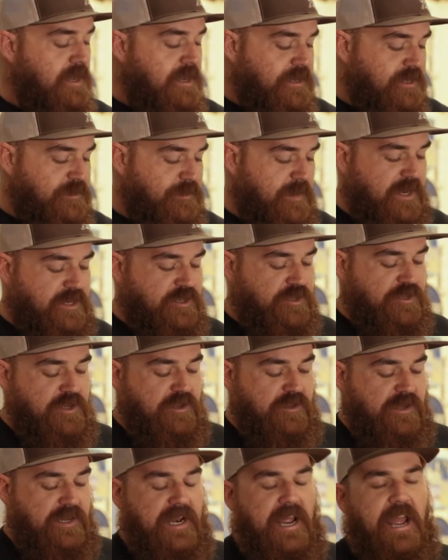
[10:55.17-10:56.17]
Just make sure you
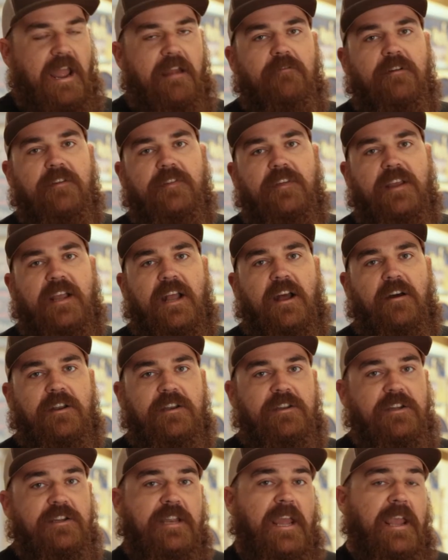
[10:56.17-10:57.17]
clean everything out, and
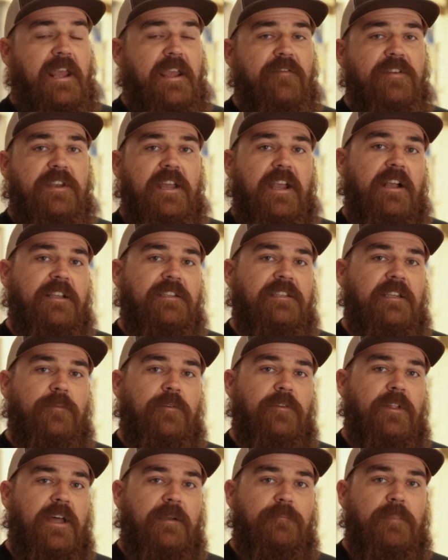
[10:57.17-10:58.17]
you can even take a
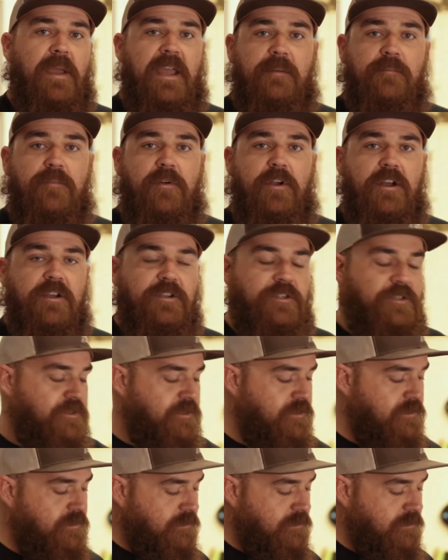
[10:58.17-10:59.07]
simple like paintbrush